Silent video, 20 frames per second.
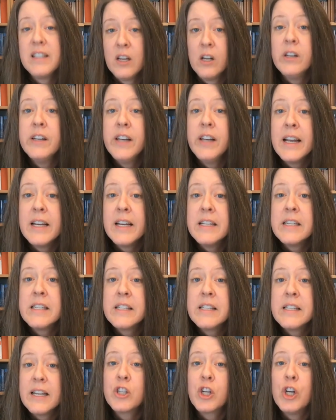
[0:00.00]
all nice.
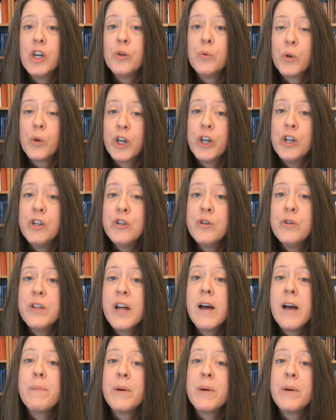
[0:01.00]
That's good. We're going to do that.